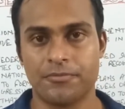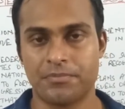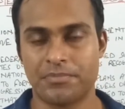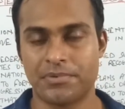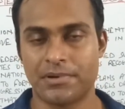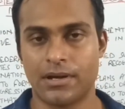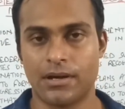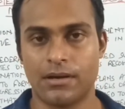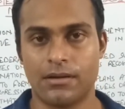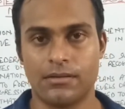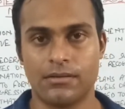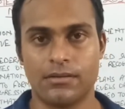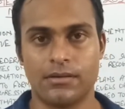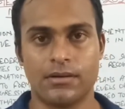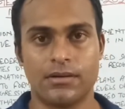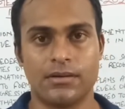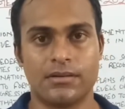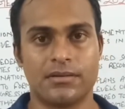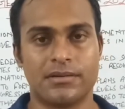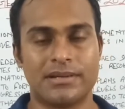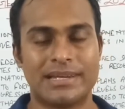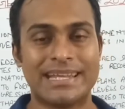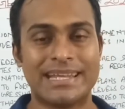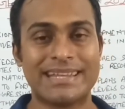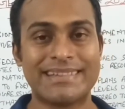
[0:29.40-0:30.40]

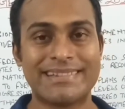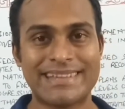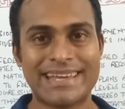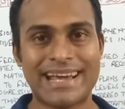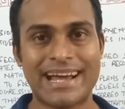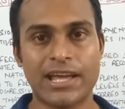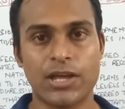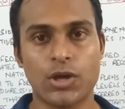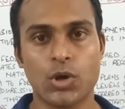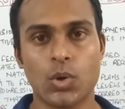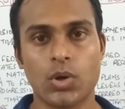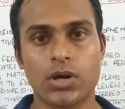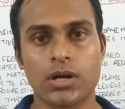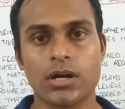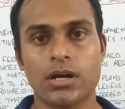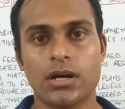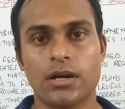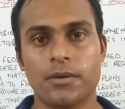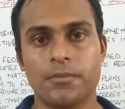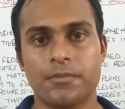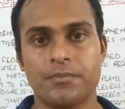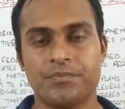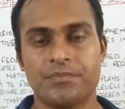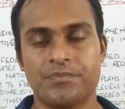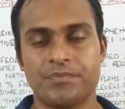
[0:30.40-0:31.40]
NITI Aayog
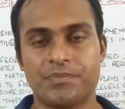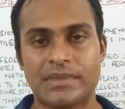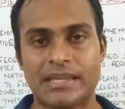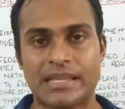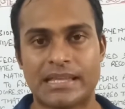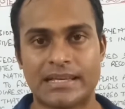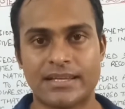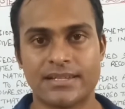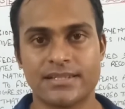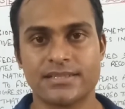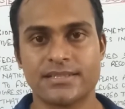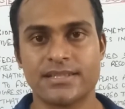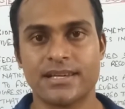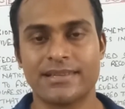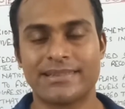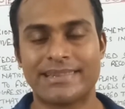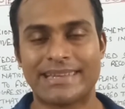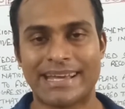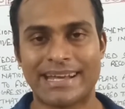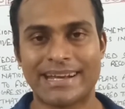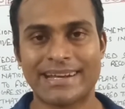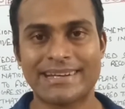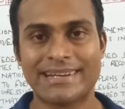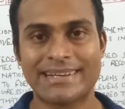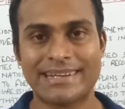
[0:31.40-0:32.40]
is the
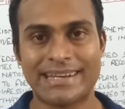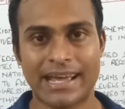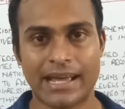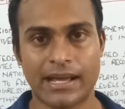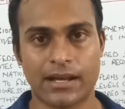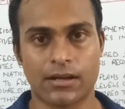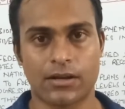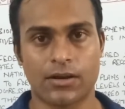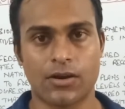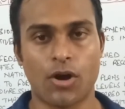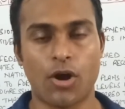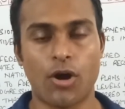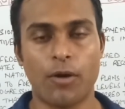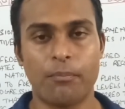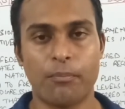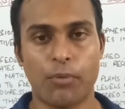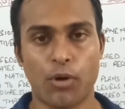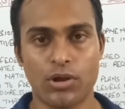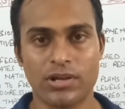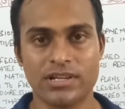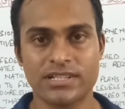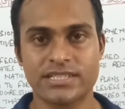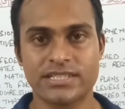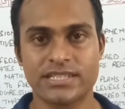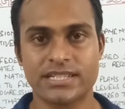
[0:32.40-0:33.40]
think tank of
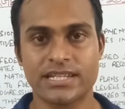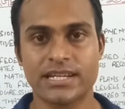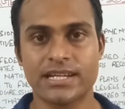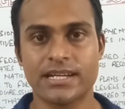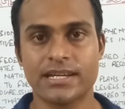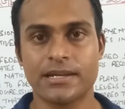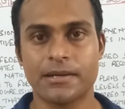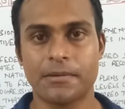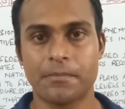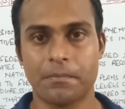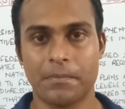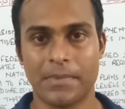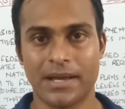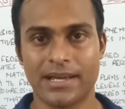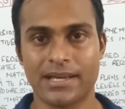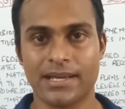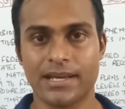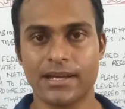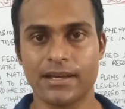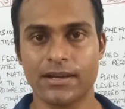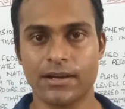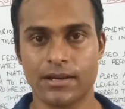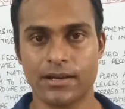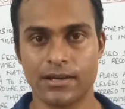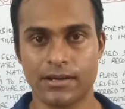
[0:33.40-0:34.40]
policy
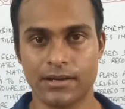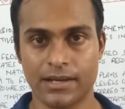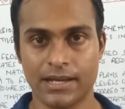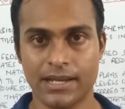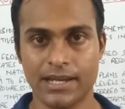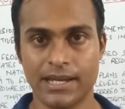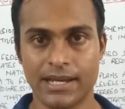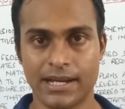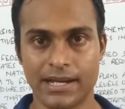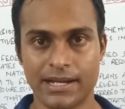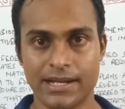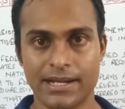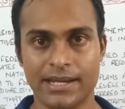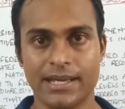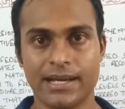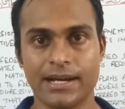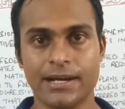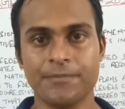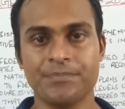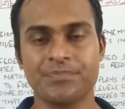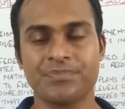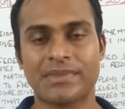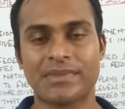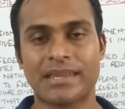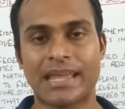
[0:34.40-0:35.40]
making in
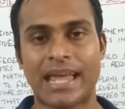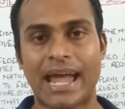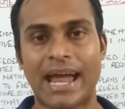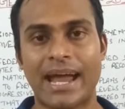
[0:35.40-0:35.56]
India